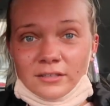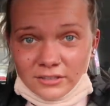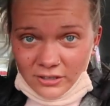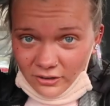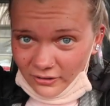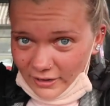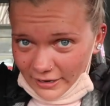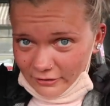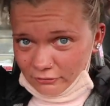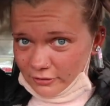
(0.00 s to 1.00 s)
Y'all,
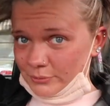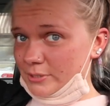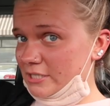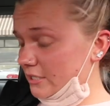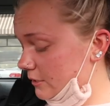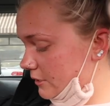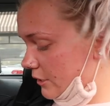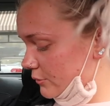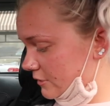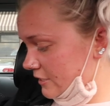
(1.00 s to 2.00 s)
I roasted and
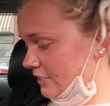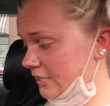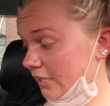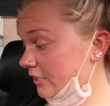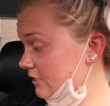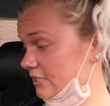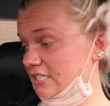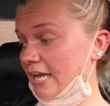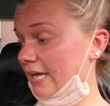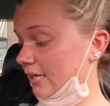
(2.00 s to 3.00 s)
toasted in there
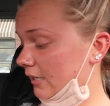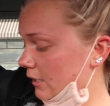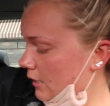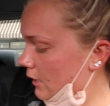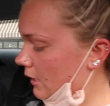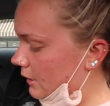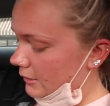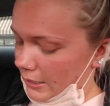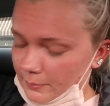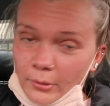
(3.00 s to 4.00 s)
today
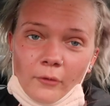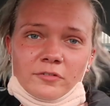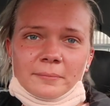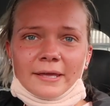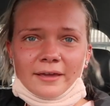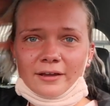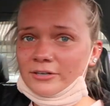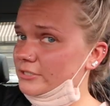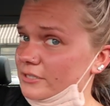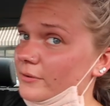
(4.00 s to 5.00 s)
and I'm over my
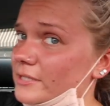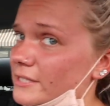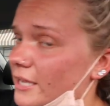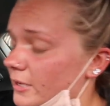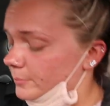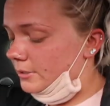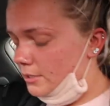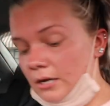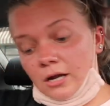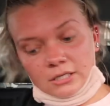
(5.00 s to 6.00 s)
hair, so it's up.
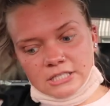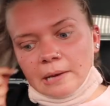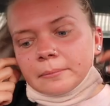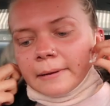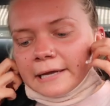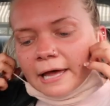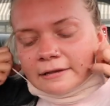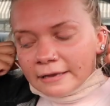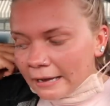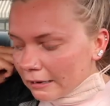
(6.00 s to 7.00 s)
On top of my
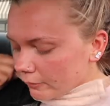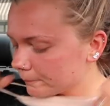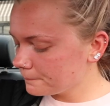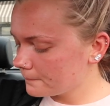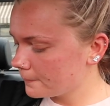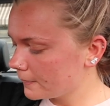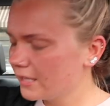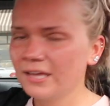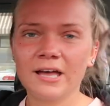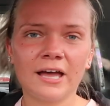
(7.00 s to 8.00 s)
head now,
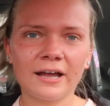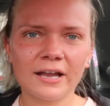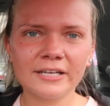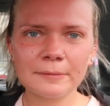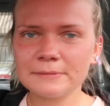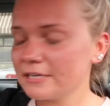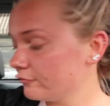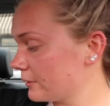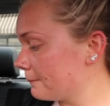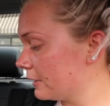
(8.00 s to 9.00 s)
I got an
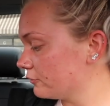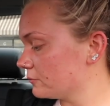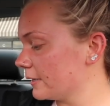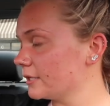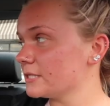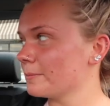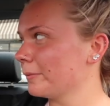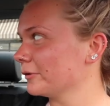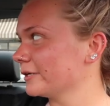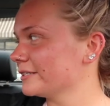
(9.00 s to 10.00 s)
update from my roommates. My
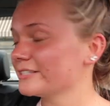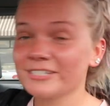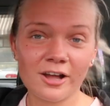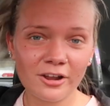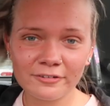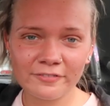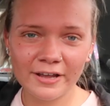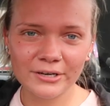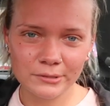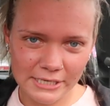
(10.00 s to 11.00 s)
building's not on
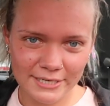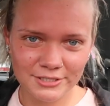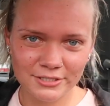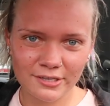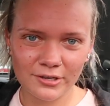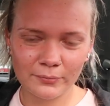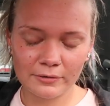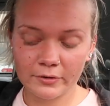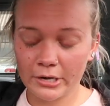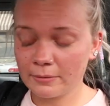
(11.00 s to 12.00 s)
fire. It's actually one
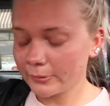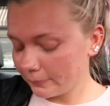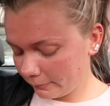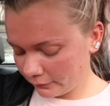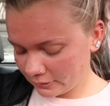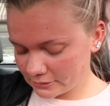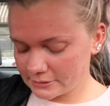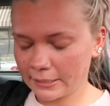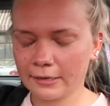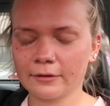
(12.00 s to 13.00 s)
of our neighboring
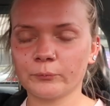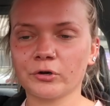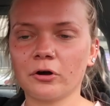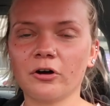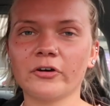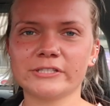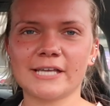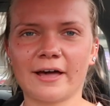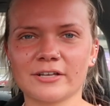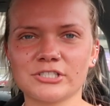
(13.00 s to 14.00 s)
buildings, and we're all
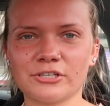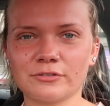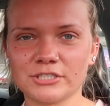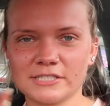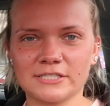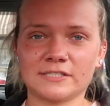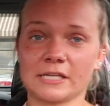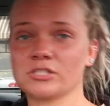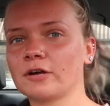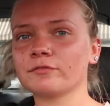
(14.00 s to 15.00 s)
attached, so it just
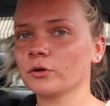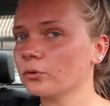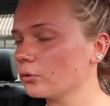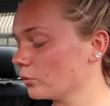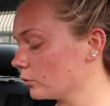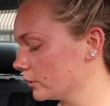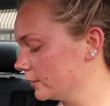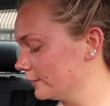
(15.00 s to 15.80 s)
sets off the whole